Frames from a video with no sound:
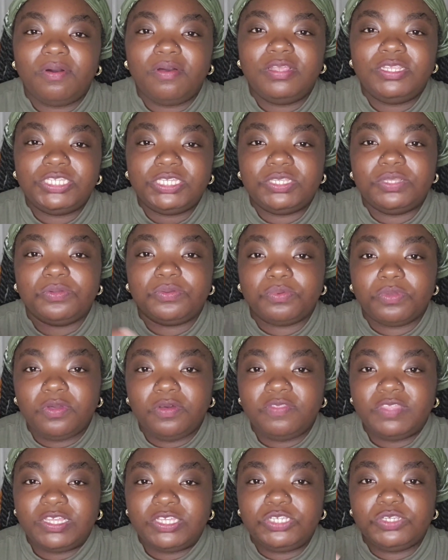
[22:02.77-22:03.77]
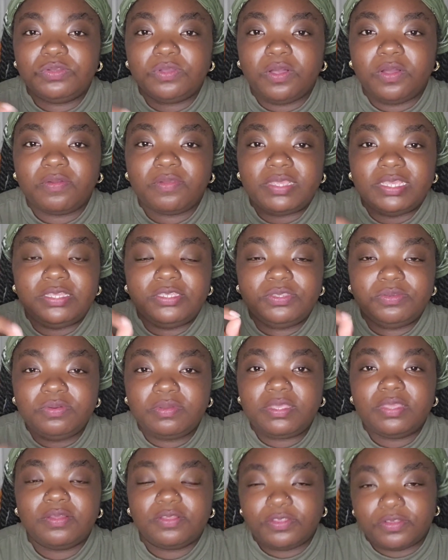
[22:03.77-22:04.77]
on to the growth that you're already
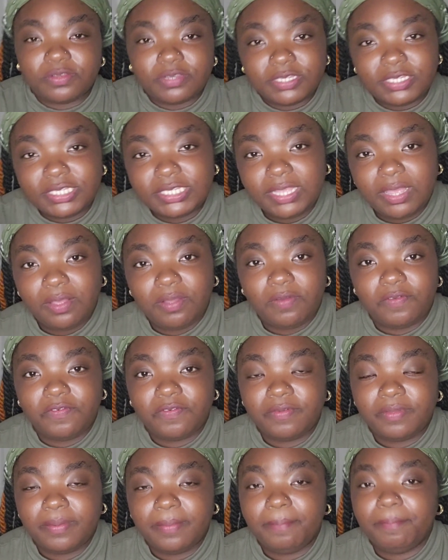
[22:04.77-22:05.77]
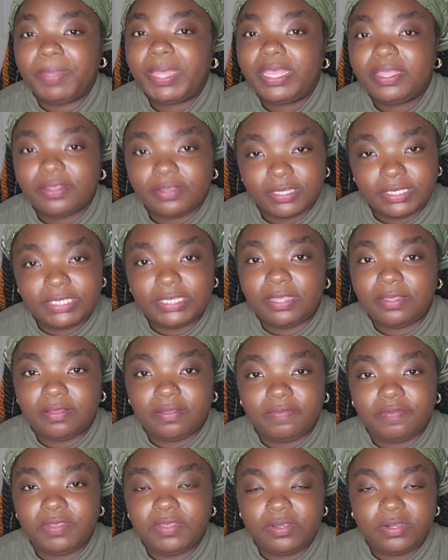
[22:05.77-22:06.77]
doing on yourself by
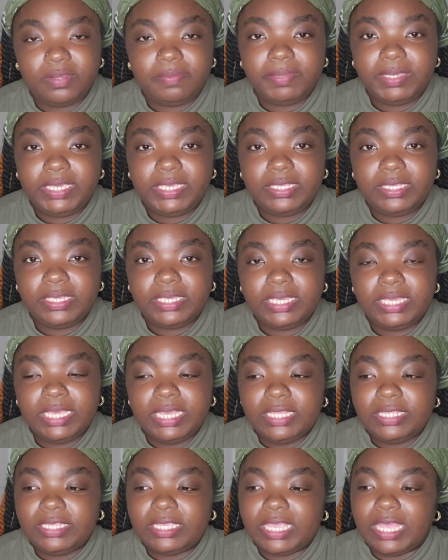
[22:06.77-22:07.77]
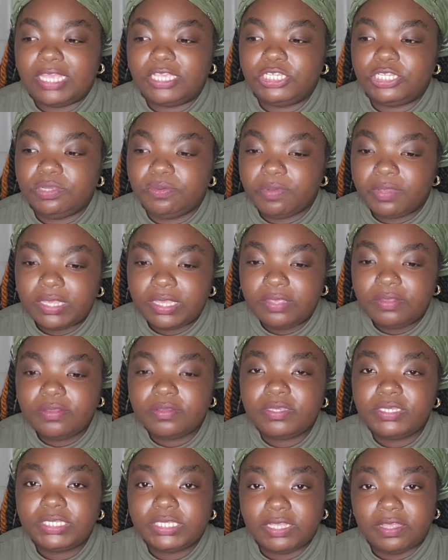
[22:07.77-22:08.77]
yourself. You know what I mean? Like as you're working on
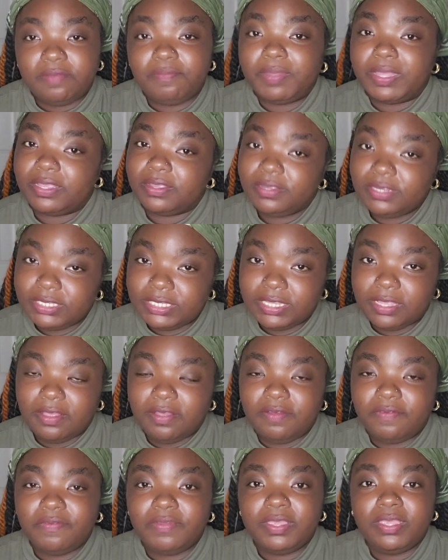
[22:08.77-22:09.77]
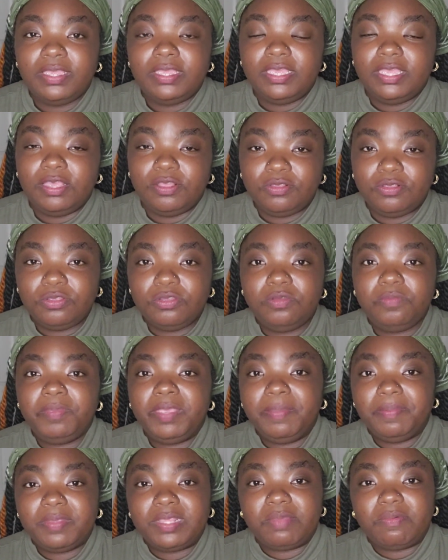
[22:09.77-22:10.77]
yourself by yourself, include
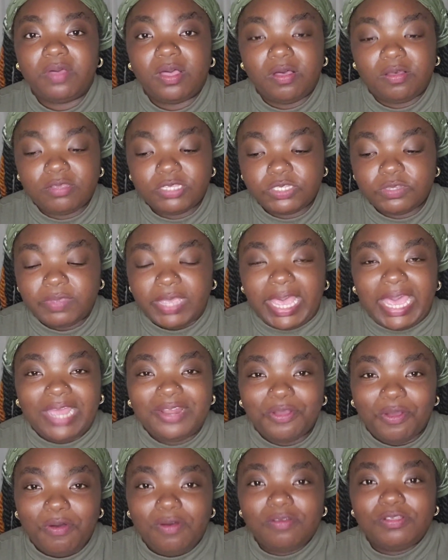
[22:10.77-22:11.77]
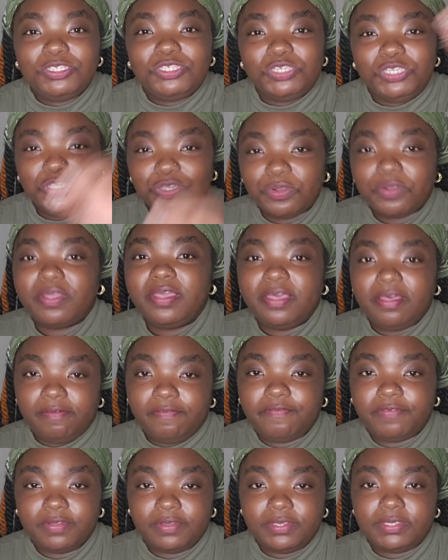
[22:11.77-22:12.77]
people that will also add on to your
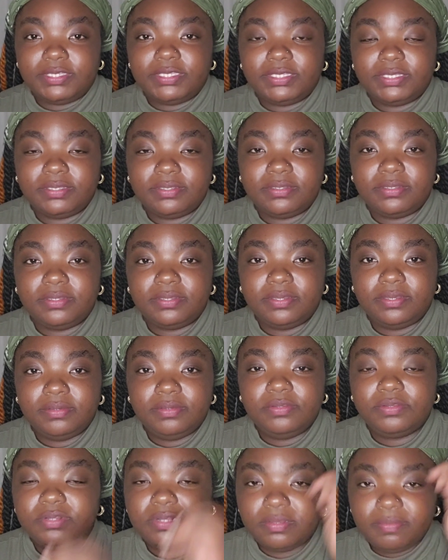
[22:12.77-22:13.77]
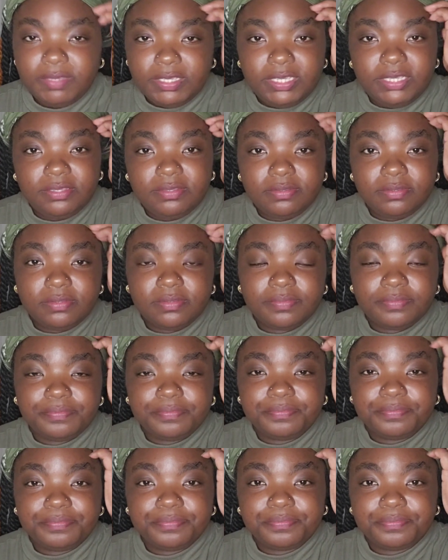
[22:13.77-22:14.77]
efforts. You know what I mean?
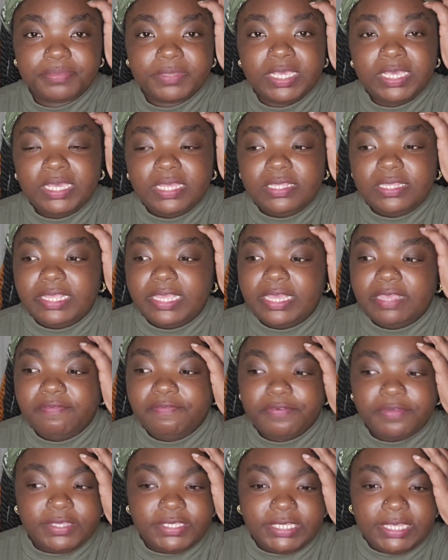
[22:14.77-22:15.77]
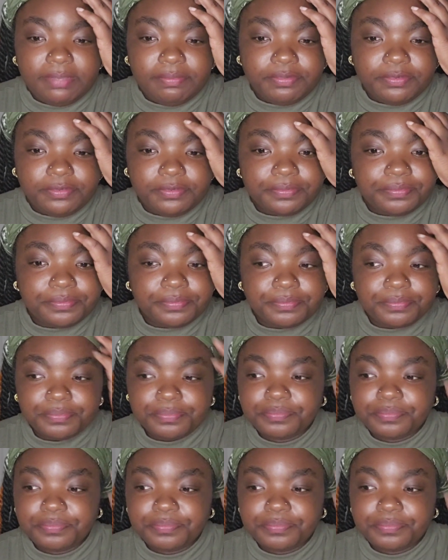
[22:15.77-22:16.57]
Like, for example,